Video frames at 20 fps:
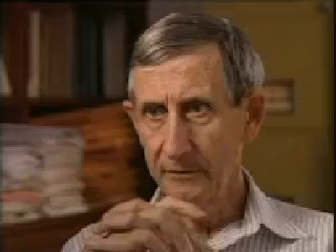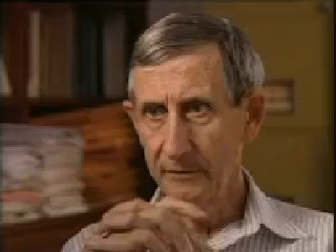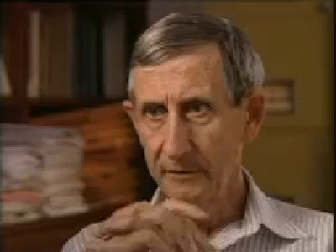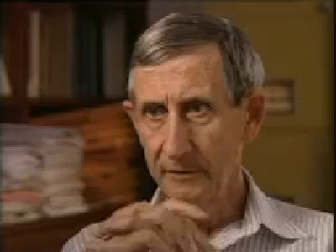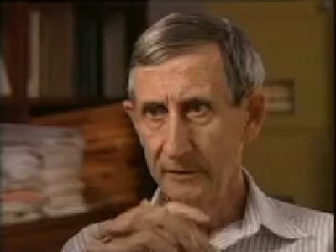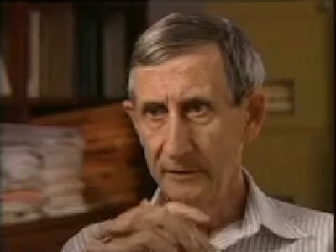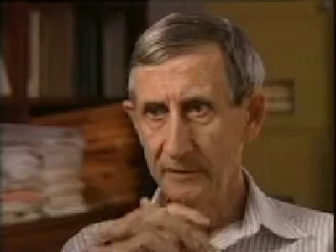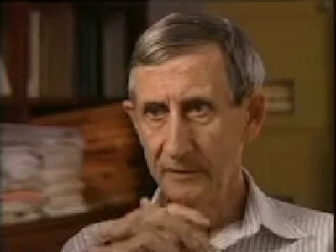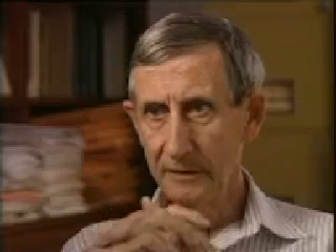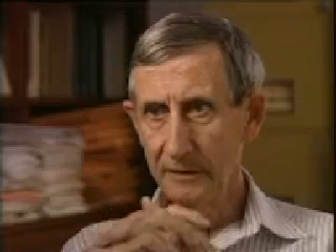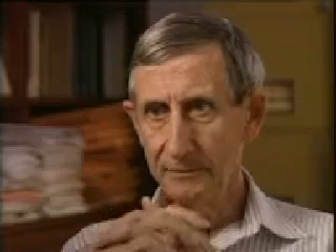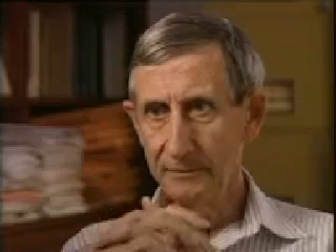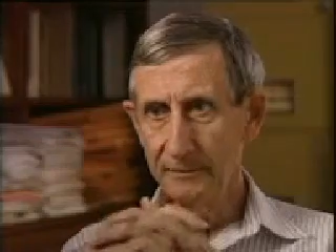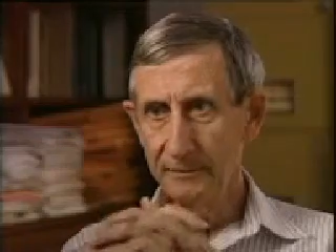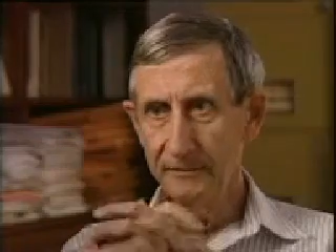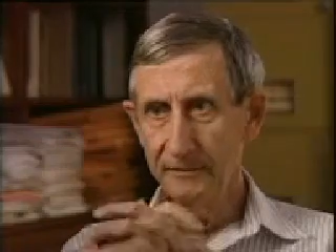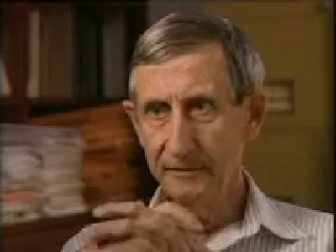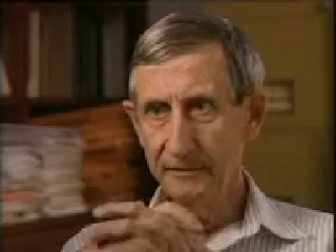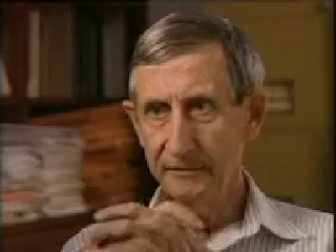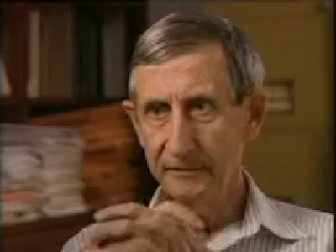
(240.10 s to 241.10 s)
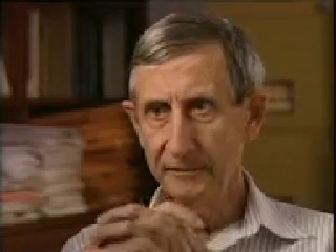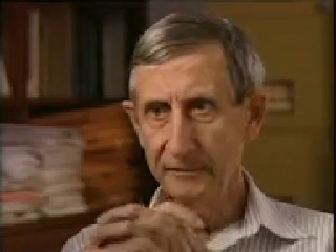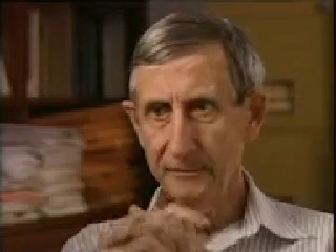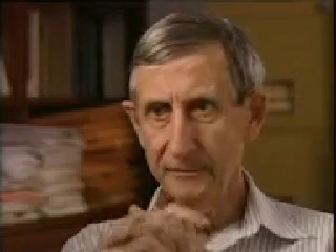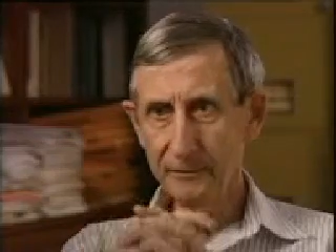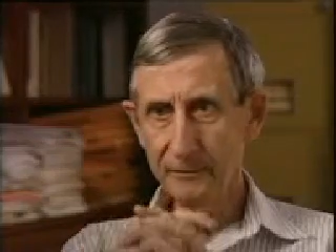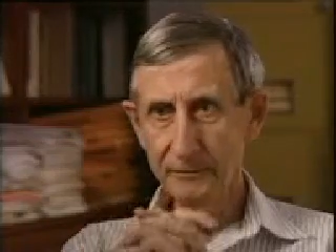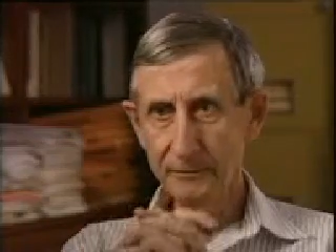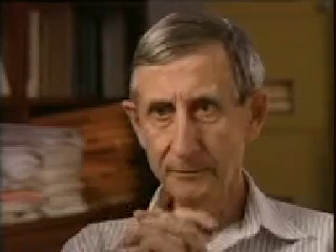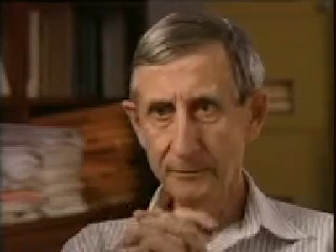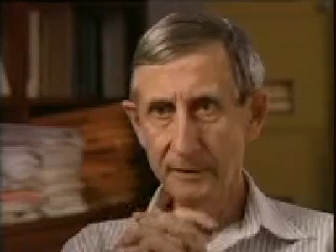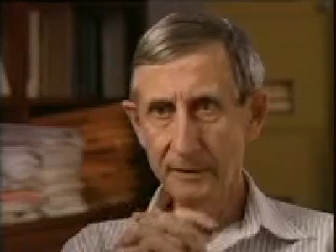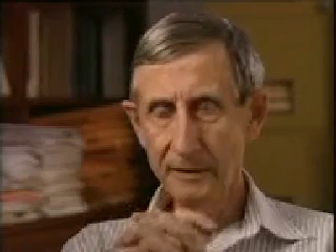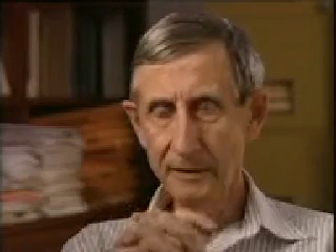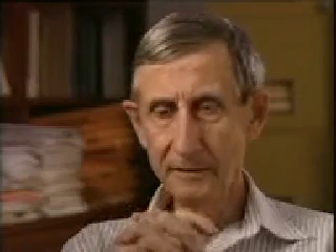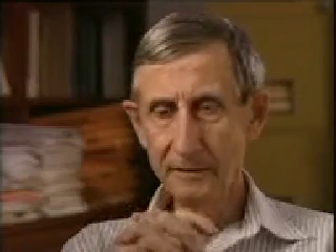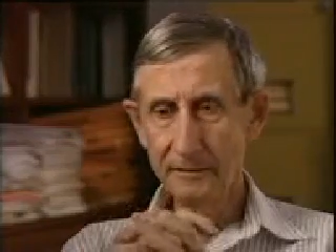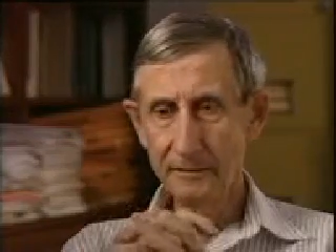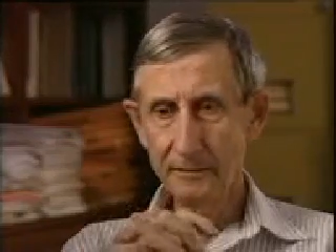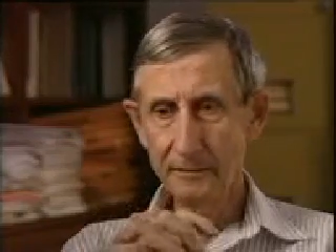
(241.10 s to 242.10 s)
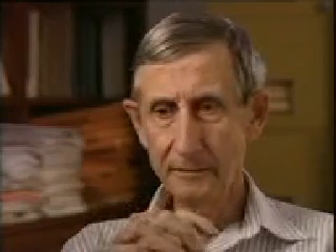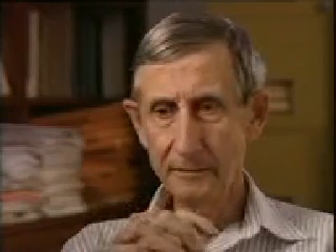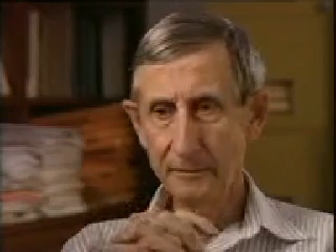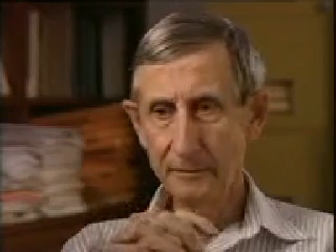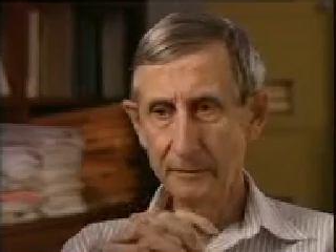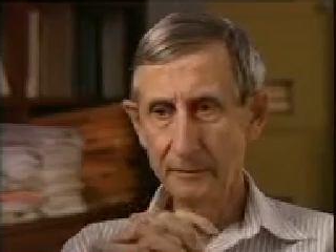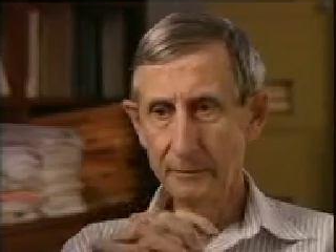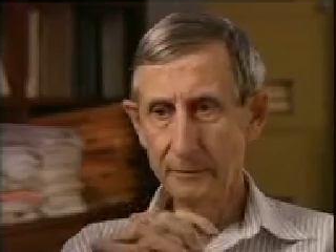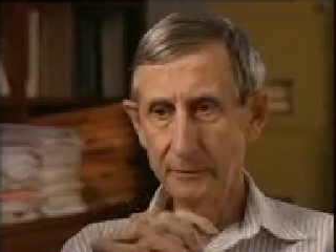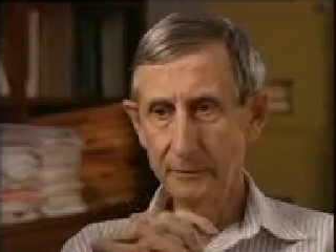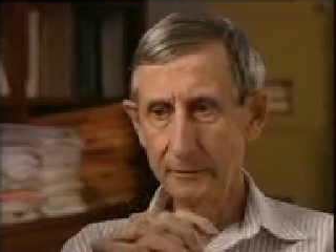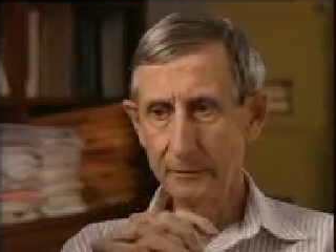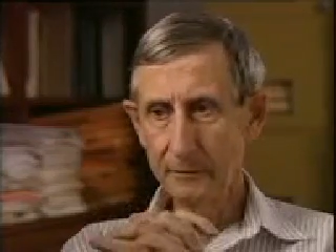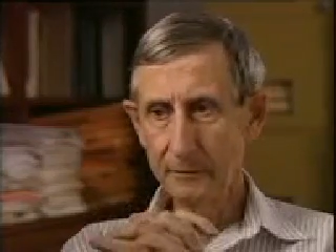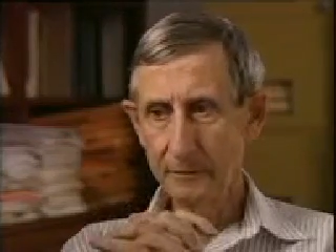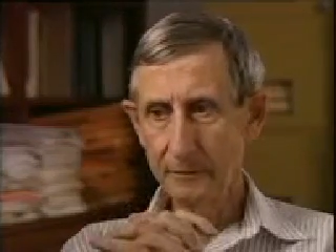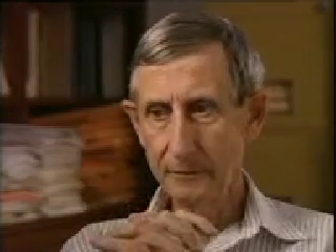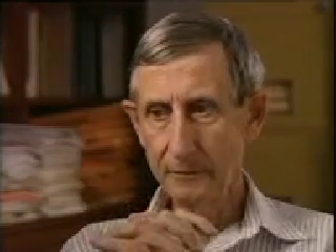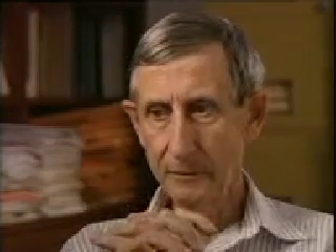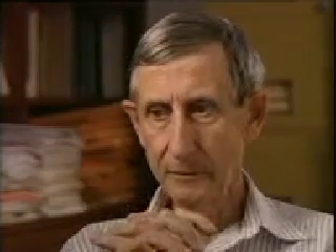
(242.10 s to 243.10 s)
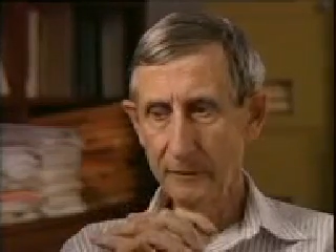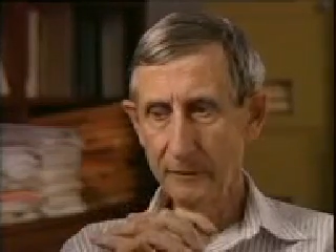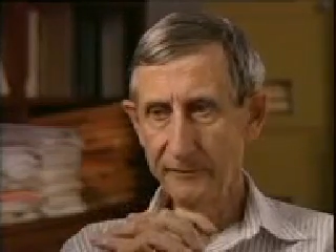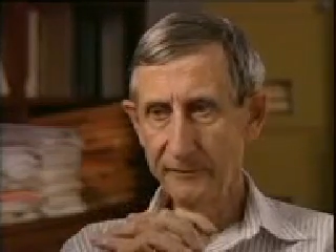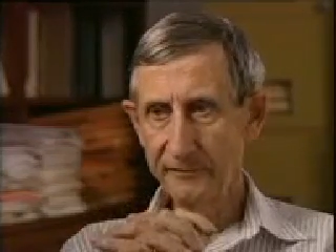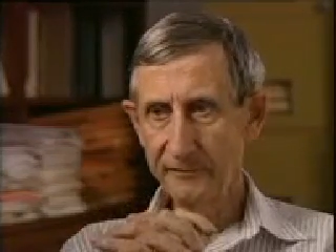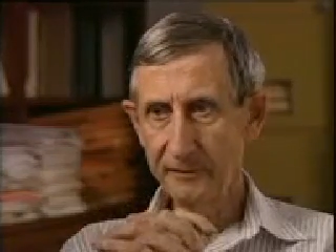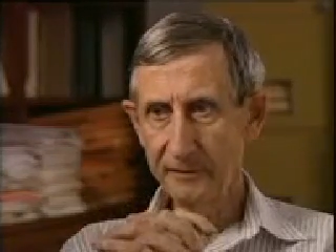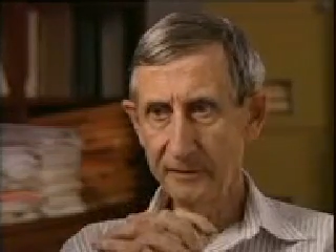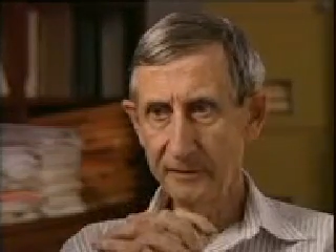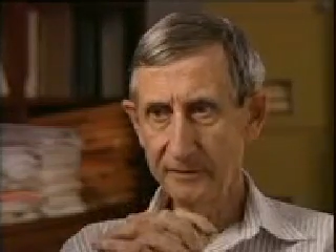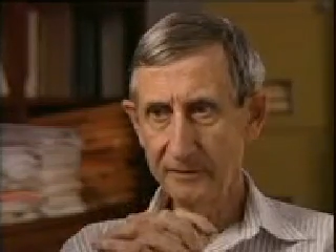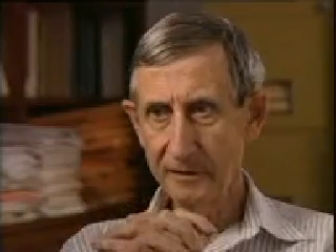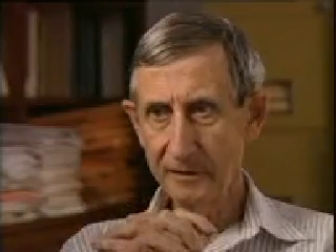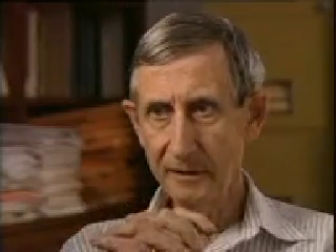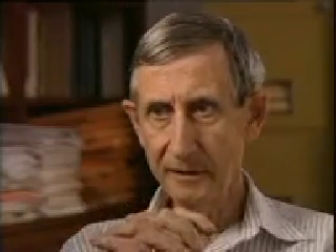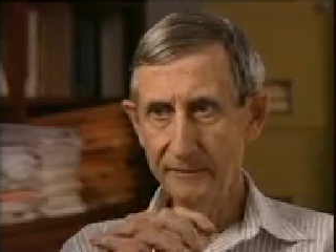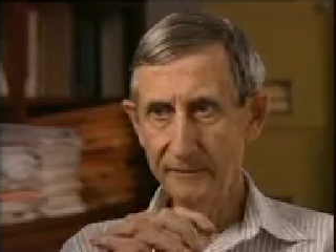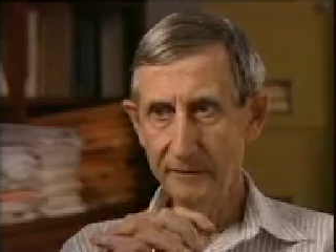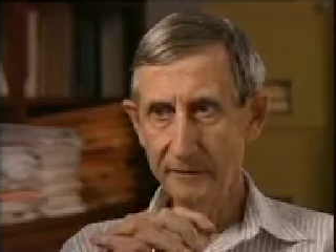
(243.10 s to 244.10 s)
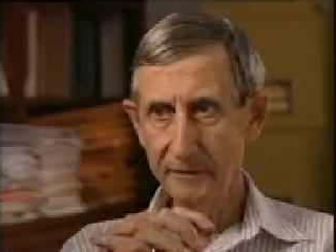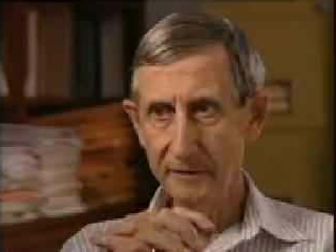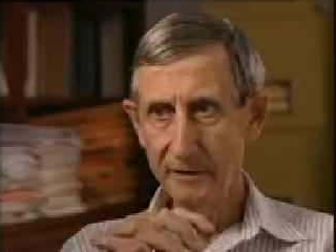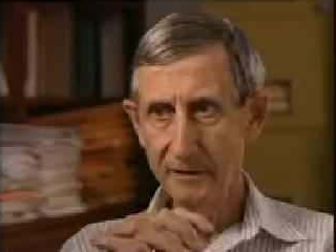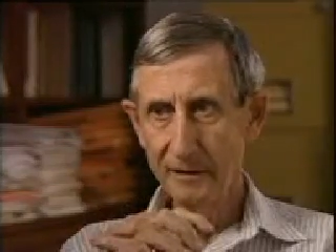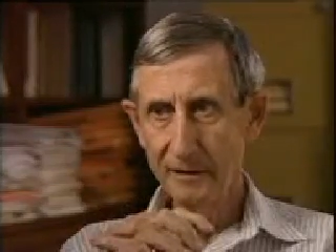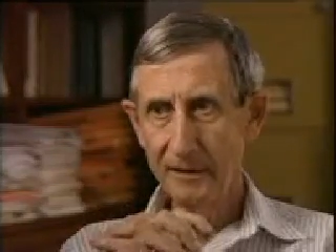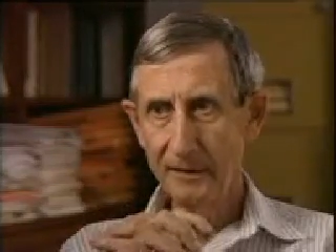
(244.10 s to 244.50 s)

only a couple of years ago by Wofsy at Harvard,